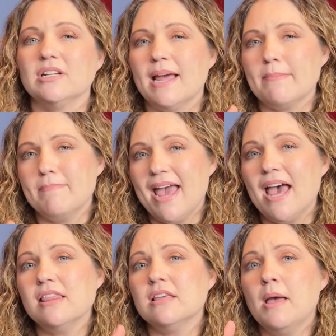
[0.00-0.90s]
Like,
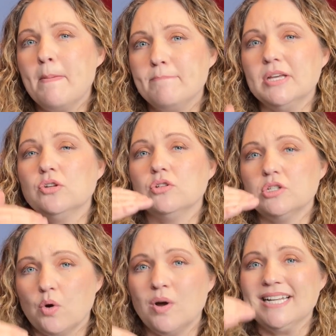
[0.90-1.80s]
math builds
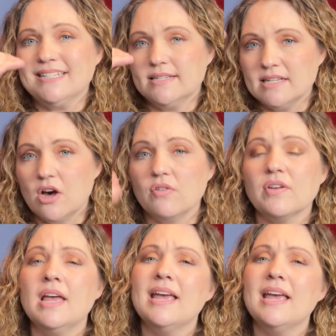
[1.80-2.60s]
on itself.